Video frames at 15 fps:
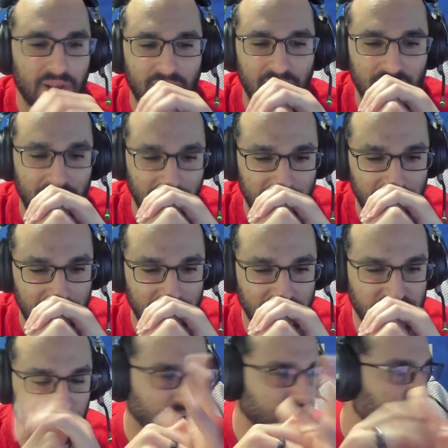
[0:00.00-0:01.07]

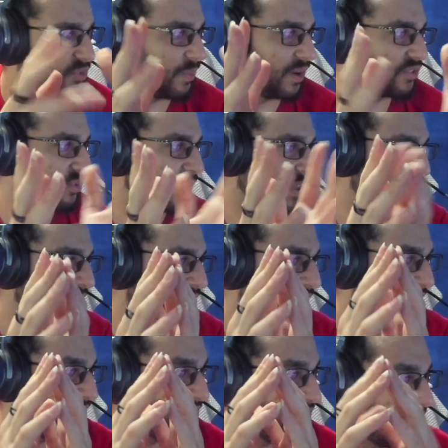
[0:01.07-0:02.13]
Frost responds with,
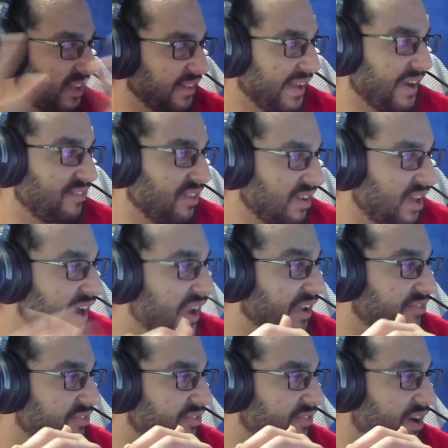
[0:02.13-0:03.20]
"I finally have a
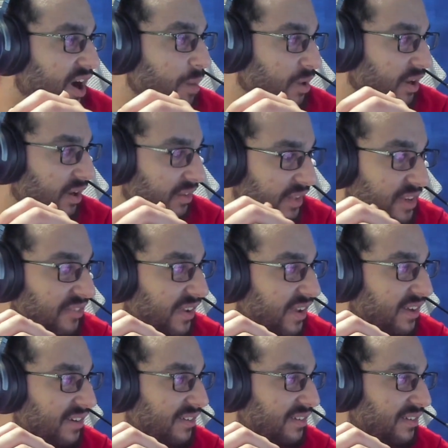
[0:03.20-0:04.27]
life. I'm gonna live it.